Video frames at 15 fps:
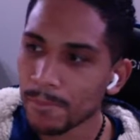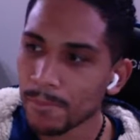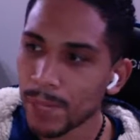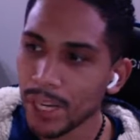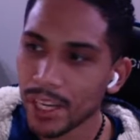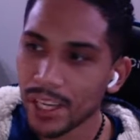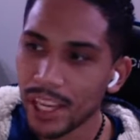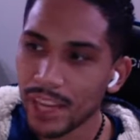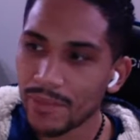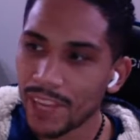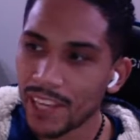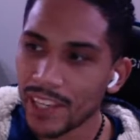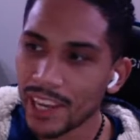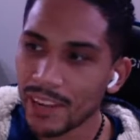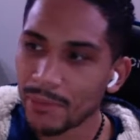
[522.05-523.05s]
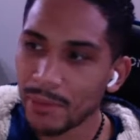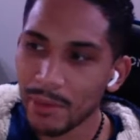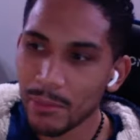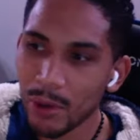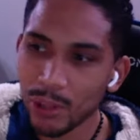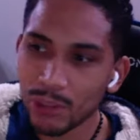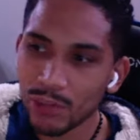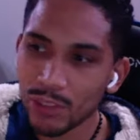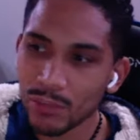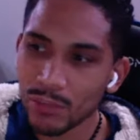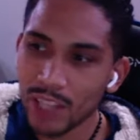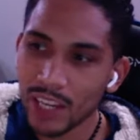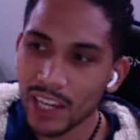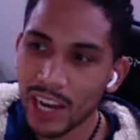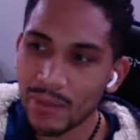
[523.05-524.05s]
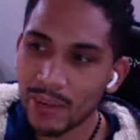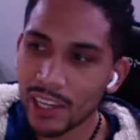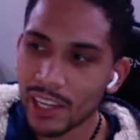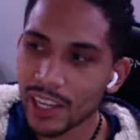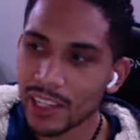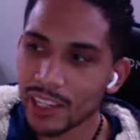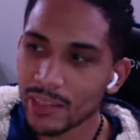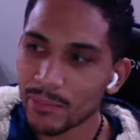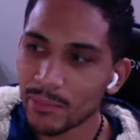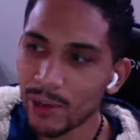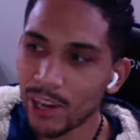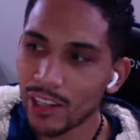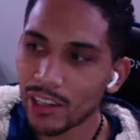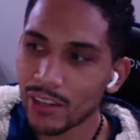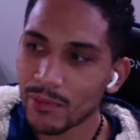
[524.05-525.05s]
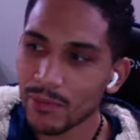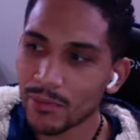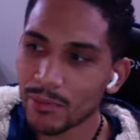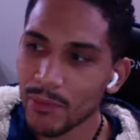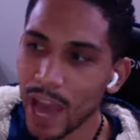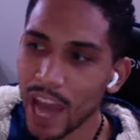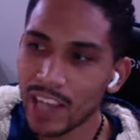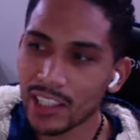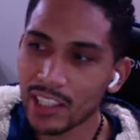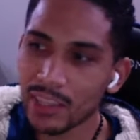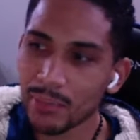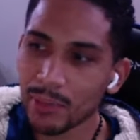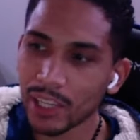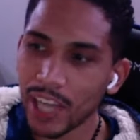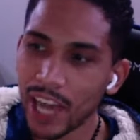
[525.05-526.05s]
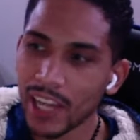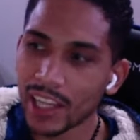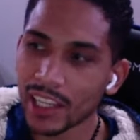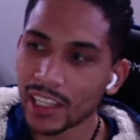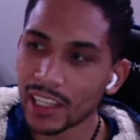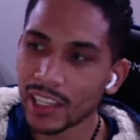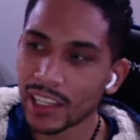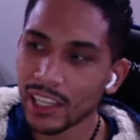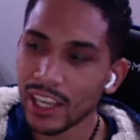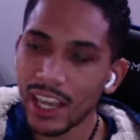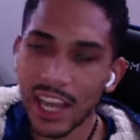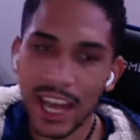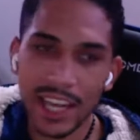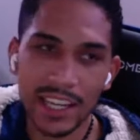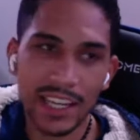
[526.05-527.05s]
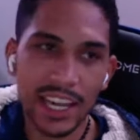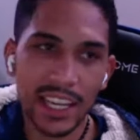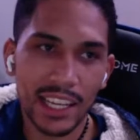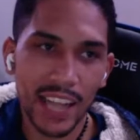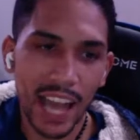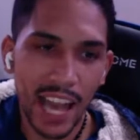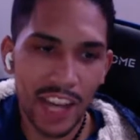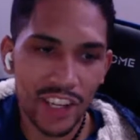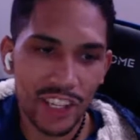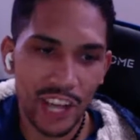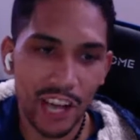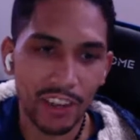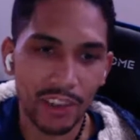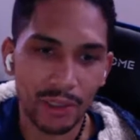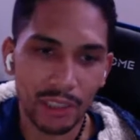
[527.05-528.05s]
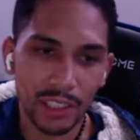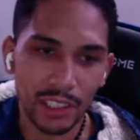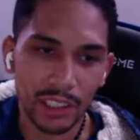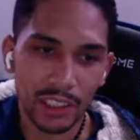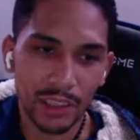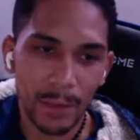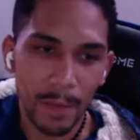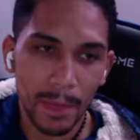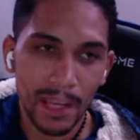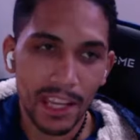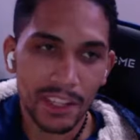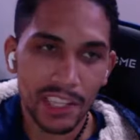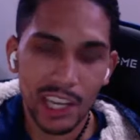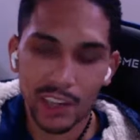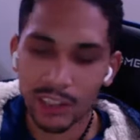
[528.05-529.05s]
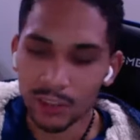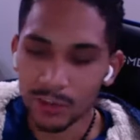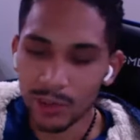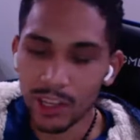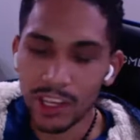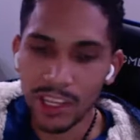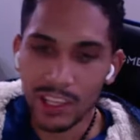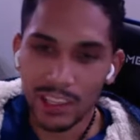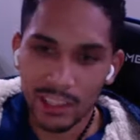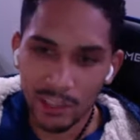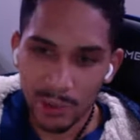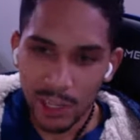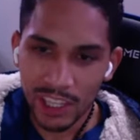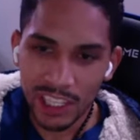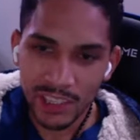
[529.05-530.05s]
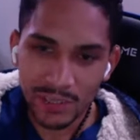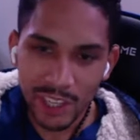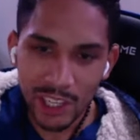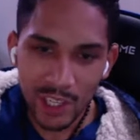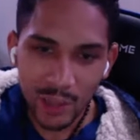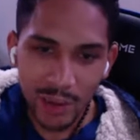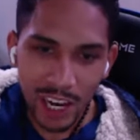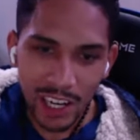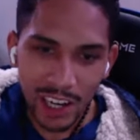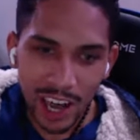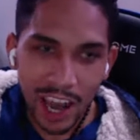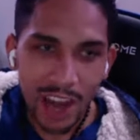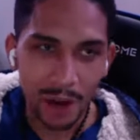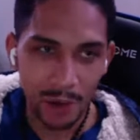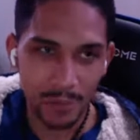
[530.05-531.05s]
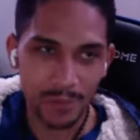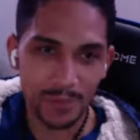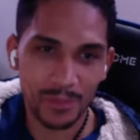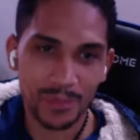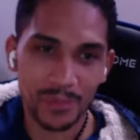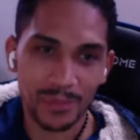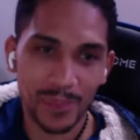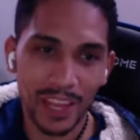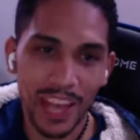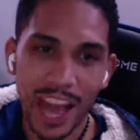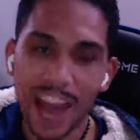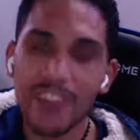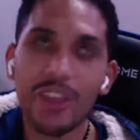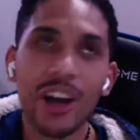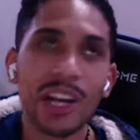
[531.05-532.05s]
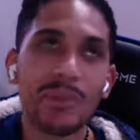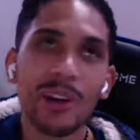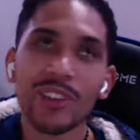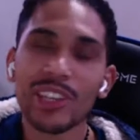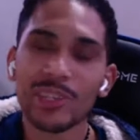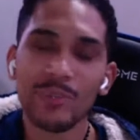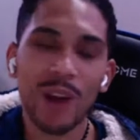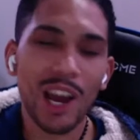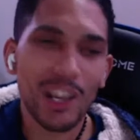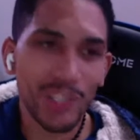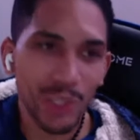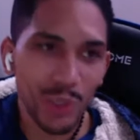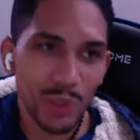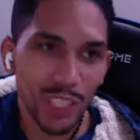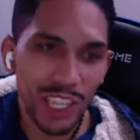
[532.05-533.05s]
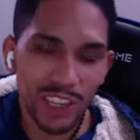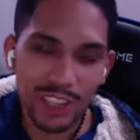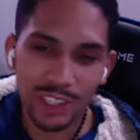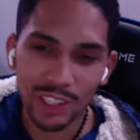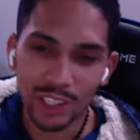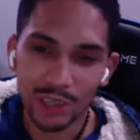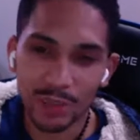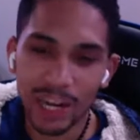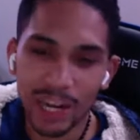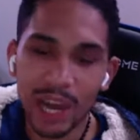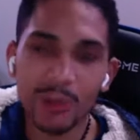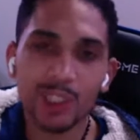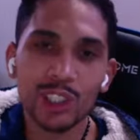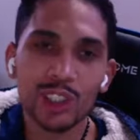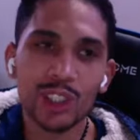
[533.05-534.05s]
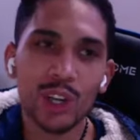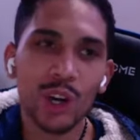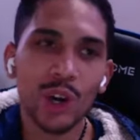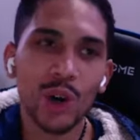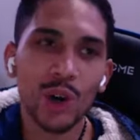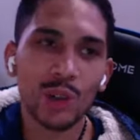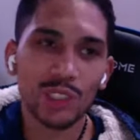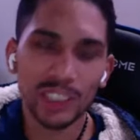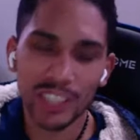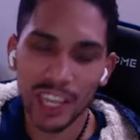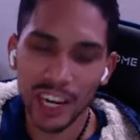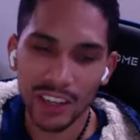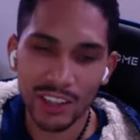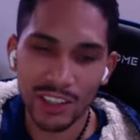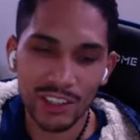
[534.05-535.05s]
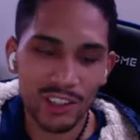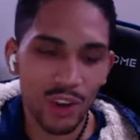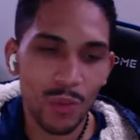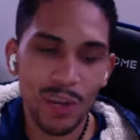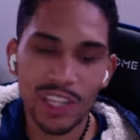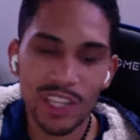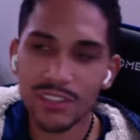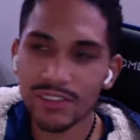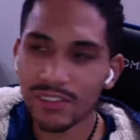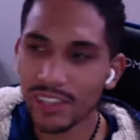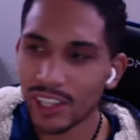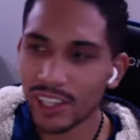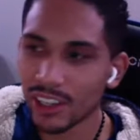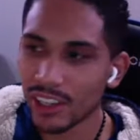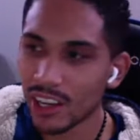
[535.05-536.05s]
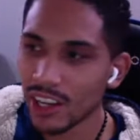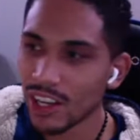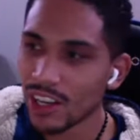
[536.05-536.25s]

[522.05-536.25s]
but but most of them, they never get to the point of actually planning and taking action on those things. Like I'll tell you, doing this video right now, I thought about this probably 2 years ago, but I was so scared, so much in fear